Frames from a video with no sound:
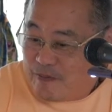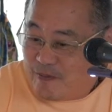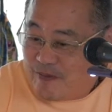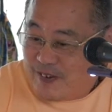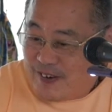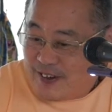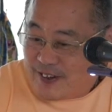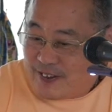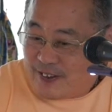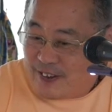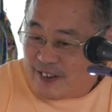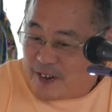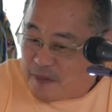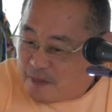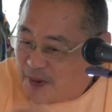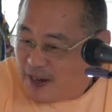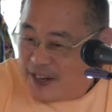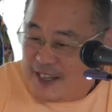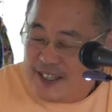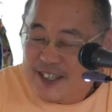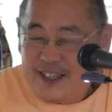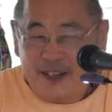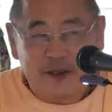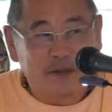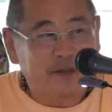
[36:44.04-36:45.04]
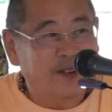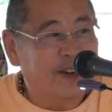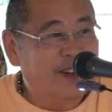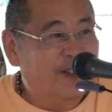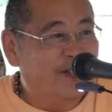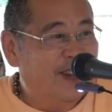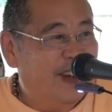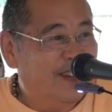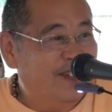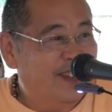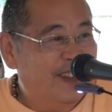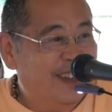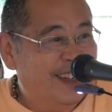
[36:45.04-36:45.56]
or, or turn a page in a
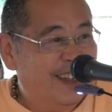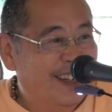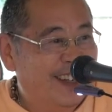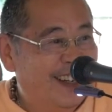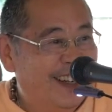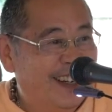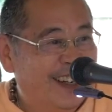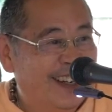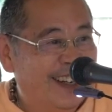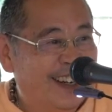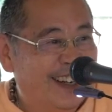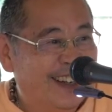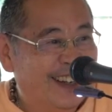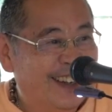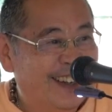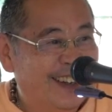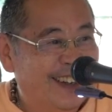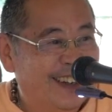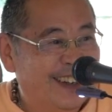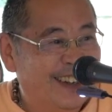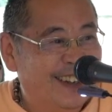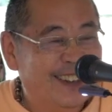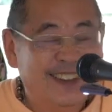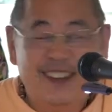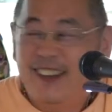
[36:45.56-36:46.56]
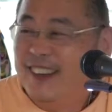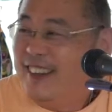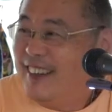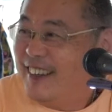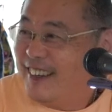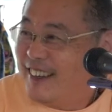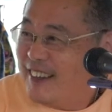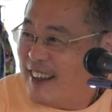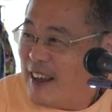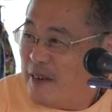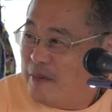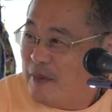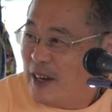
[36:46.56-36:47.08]
book maybe. Uh,
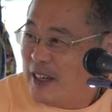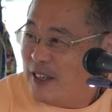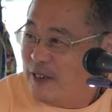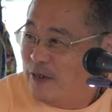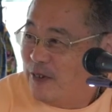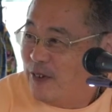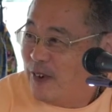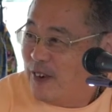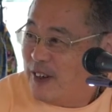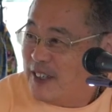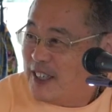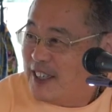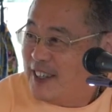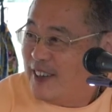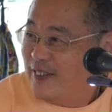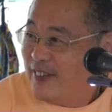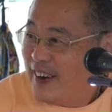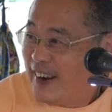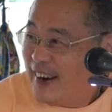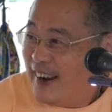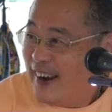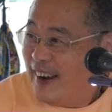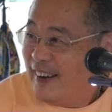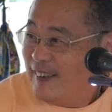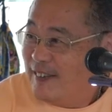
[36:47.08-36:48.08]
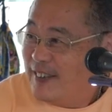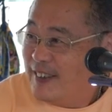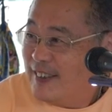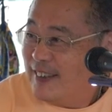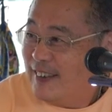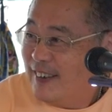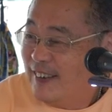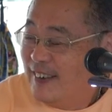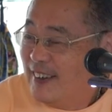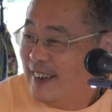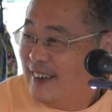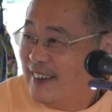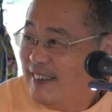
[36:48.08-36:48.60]
that much force they may have.
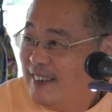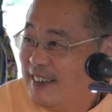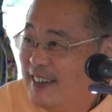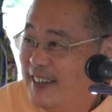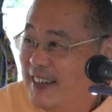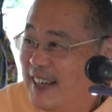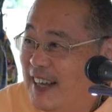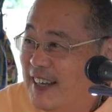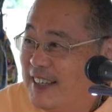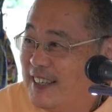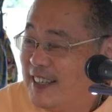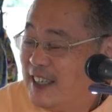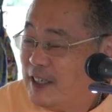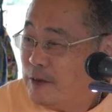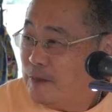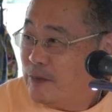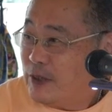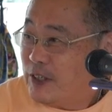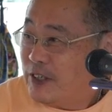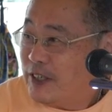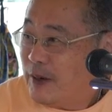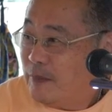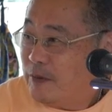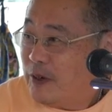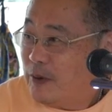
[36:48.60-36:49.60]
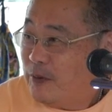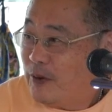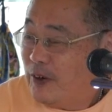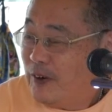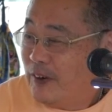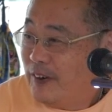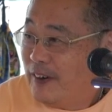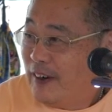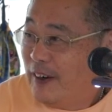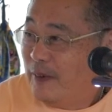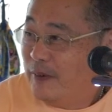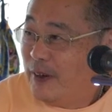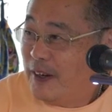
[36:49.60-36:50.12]
So, in that sense, perceptible a
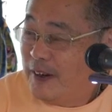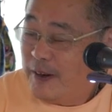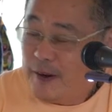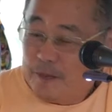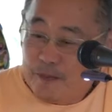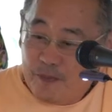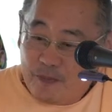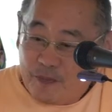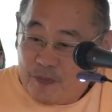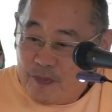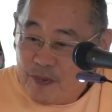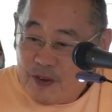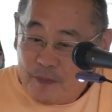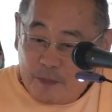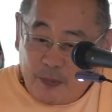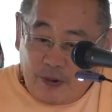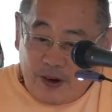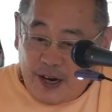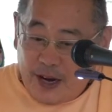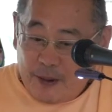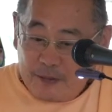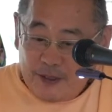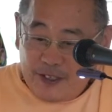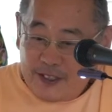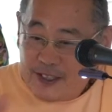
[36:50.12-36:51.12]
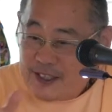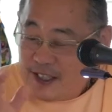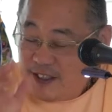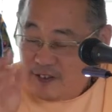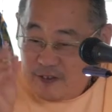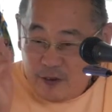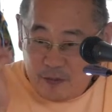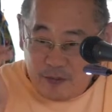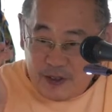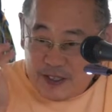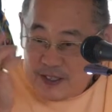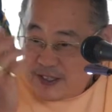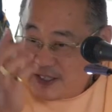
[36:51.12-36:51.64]
little bit, and perhaps they can
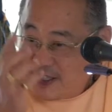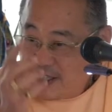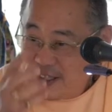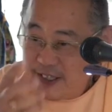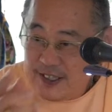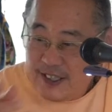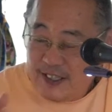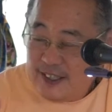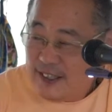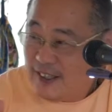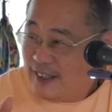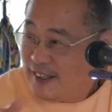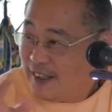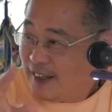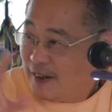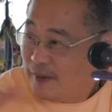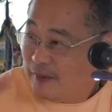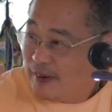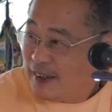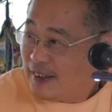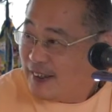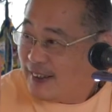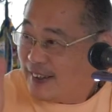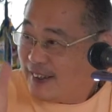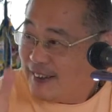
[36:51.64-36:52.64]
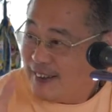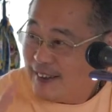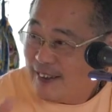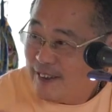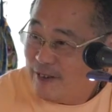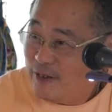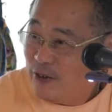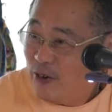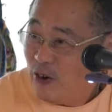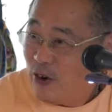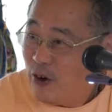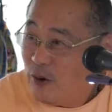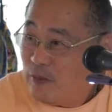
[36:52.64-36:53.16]
even be seen a little bit. And their
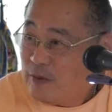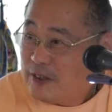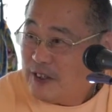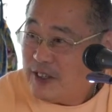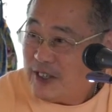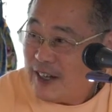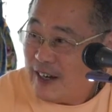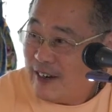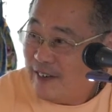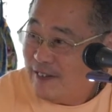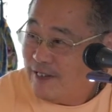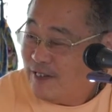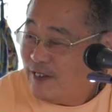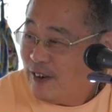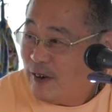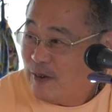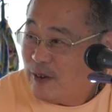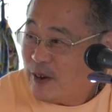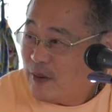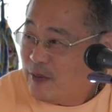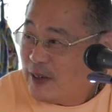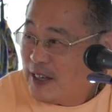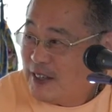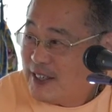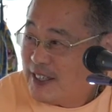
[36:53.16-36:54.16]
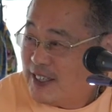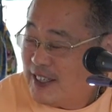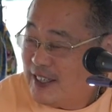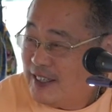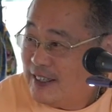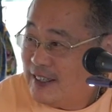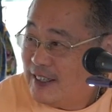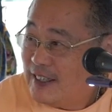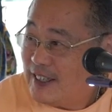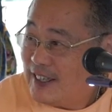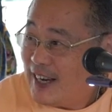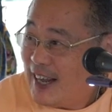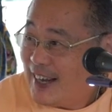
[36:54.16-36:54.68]
form, subtle form, can be
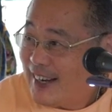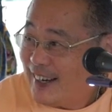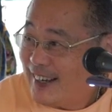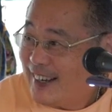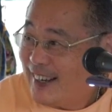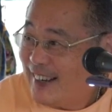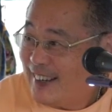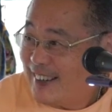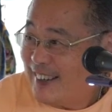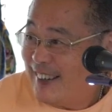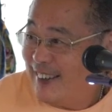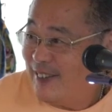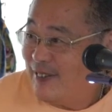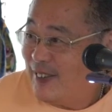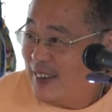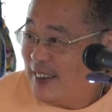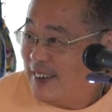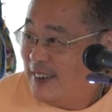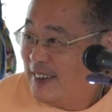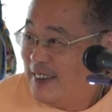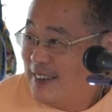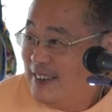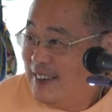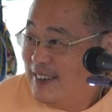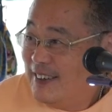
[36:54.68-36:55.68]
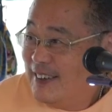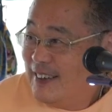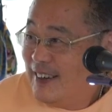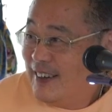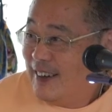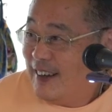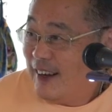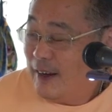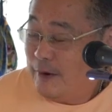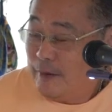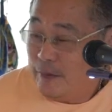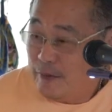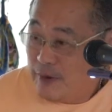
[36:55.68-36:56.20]
seen slightly, but
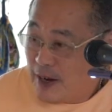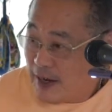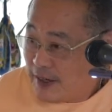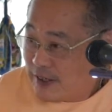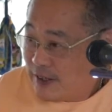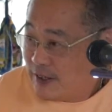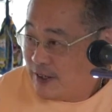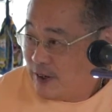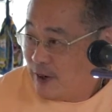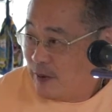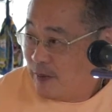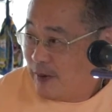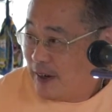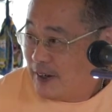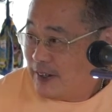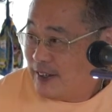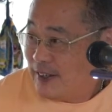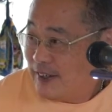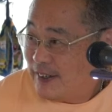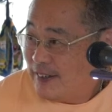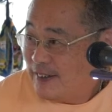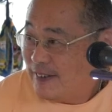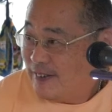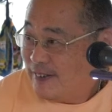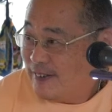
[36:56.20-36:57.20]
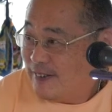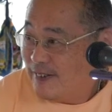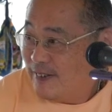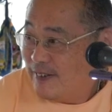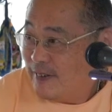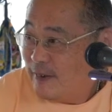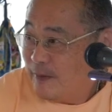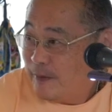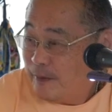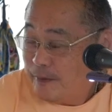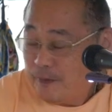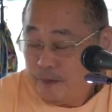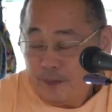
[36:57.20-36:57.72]
um, uh, not so much. You know
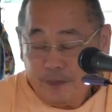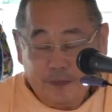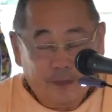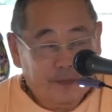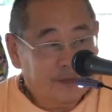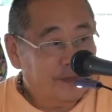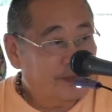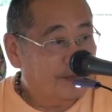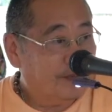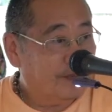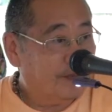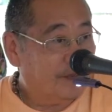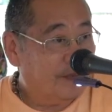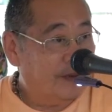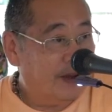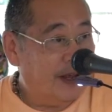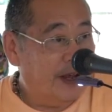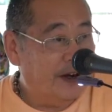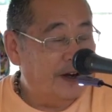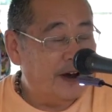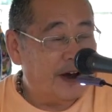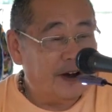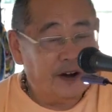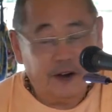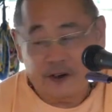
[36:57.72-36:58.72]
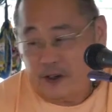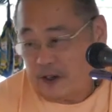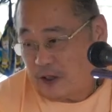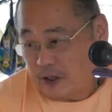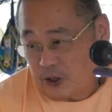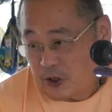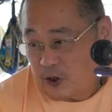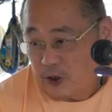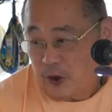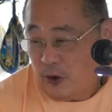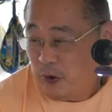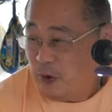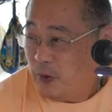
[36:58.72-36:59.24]
and not in a
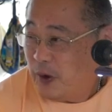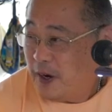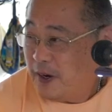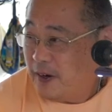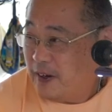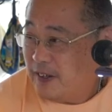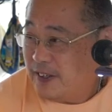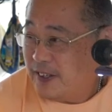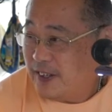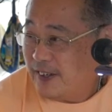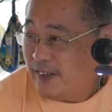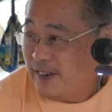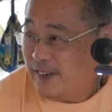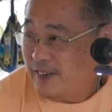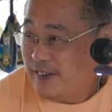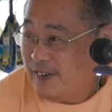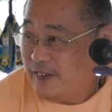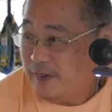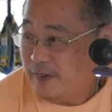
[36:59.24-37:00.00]
controlled way also.